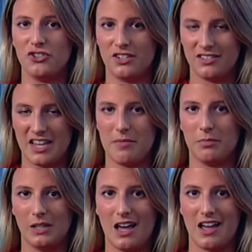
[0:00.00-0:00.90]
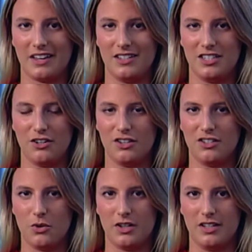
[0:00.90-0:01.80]
the same block in
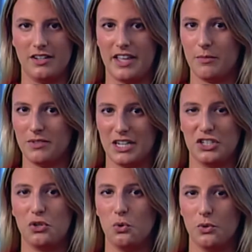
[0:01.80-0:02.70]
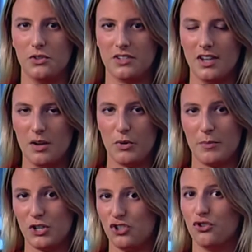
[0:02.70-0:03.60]
Sarasota, and items like tools, pretty
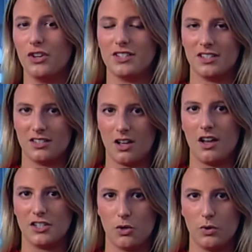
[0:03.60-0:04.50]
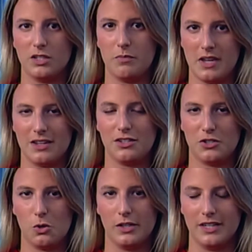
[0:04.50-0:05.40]
much drills and saws, are what's being
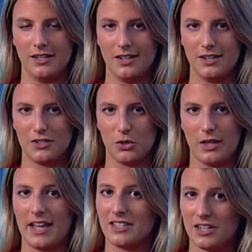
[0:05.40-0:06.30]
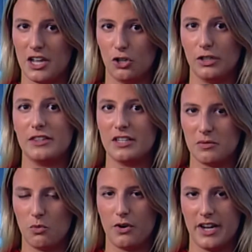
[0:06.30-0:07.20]
stolen. So last night, early
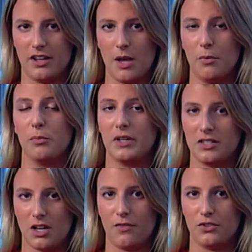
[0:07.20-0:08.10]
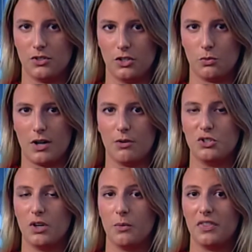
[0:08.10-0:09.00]
this morning, a couple police officers were out
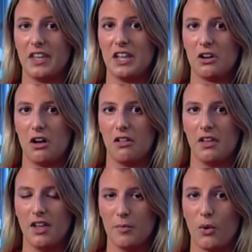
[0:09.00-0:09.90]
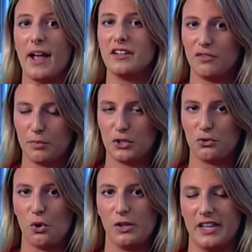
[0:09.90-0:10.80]
doing what they call proactive
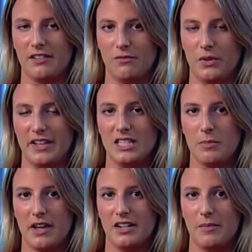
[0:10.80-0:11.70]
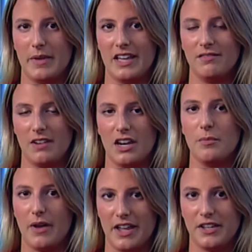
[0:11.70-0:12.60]
patrolling when they spotted a man on a
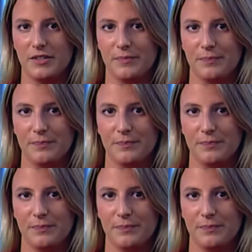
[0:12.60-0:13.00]
bike.